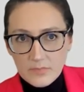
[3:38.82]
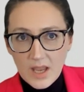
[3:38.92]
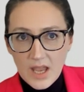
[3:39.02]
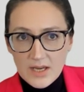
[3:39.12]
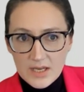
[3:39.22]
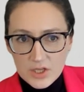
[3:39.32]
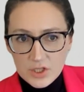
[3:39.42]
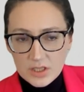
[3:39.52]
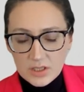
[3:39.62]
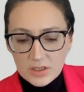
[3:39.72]

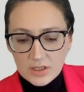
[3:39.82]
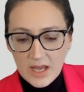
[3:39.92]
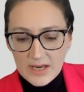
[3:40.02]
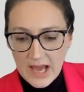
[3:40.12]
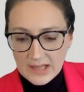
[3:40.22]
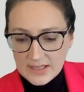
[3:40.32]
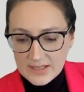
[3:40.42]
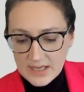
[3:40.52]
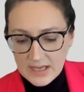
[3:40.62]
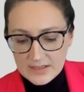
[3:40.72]
initial
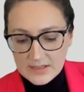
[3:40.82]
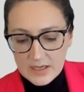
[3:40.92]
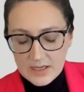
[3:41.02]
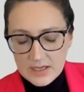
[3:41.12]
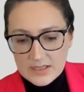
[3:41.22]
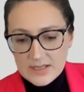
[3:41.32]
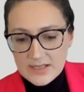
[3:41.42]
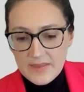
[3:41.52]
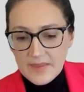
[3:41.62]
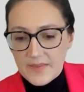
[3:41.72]
analysis to
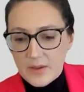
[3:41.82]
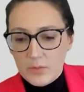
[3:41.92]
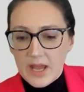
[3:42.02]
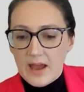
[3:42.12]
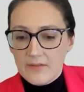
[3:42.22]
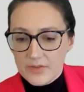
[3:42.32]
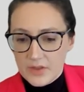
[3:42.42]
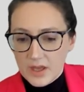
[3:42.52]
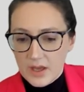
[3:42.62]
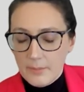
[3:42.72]
say that they would have
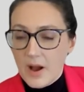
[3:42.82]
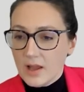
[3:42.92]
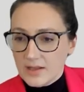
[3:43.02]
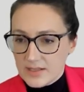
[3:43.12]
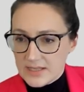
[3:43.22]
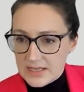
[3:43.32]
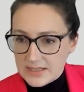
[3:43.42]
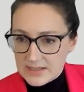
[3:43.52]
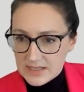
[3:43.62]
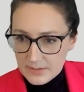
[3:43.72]
the
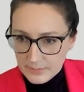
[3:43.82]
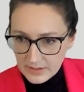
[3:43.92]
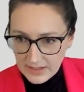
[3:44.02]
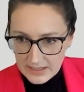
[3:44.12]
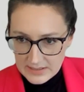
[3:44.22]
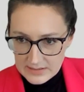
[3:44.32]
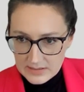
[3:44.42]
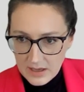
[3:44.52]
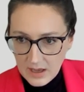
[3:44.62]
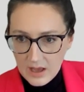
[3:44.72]
policies in place
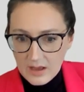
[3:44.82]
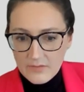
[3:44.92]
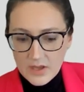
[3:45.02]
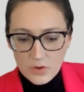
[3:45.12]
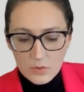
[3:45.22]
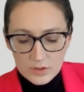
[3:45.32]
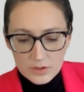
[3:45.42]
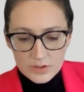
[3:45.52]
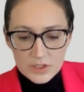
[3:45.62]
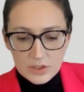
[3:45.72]
in order
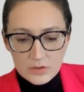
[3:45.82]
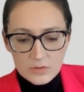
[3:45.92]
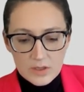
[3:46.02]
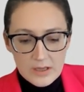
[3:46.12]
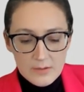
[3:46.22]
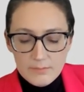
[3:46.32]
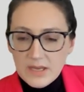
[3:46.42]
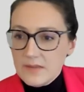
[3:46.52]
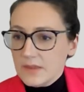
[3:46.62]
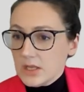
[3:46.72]
to
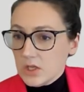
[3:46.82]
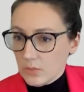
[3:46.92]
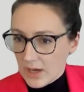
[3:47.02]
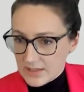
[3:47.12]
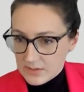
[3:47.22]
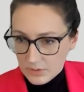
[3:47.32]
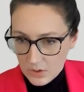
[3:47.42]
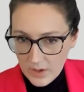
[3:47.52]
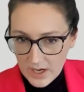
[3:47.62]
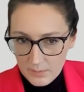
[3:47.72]
meet the US
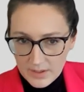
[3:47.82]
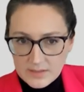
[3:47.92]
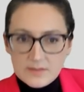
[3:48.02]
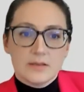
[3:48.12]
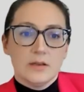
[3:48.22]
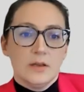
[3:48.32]
requirements.